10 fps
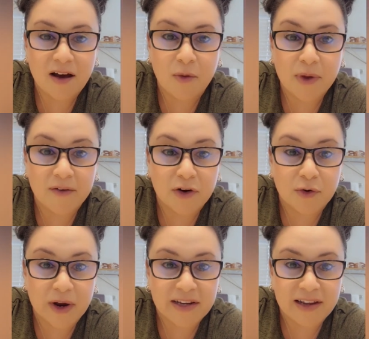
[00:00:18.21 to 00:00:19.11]
Hope you have a
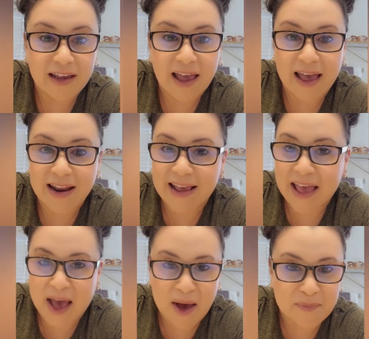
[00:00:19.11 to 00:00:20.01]
great day and a
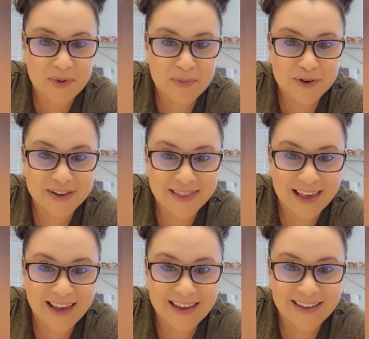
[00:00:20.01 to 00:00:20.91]
happy
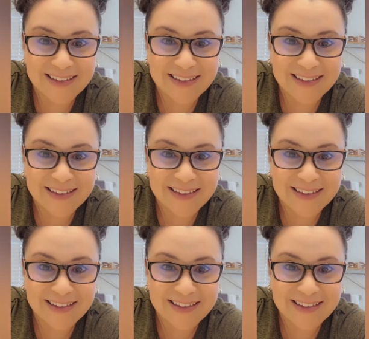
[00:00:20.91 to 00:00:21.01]
birthday.